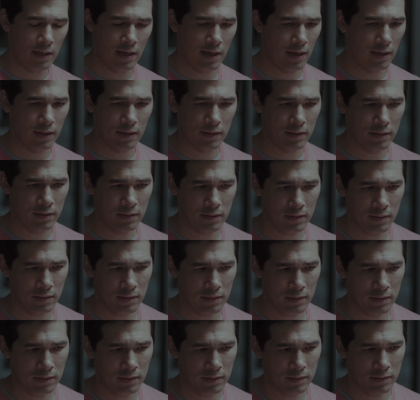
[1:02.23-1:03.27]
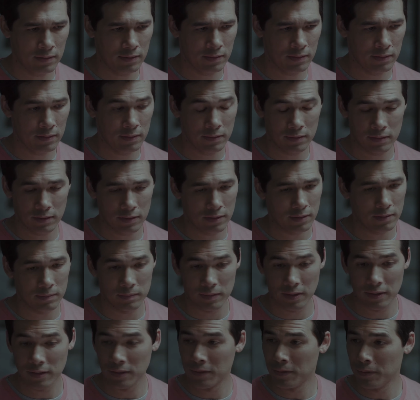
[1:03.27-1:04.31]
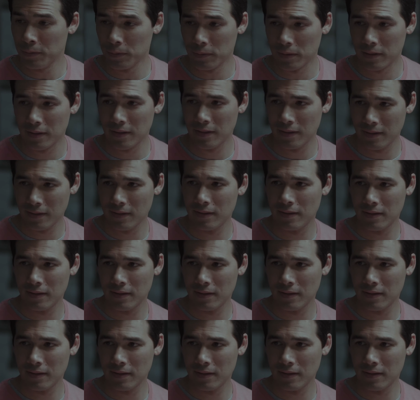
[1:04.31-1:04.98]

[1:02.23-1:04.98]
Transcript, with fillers: Nah, just some good news.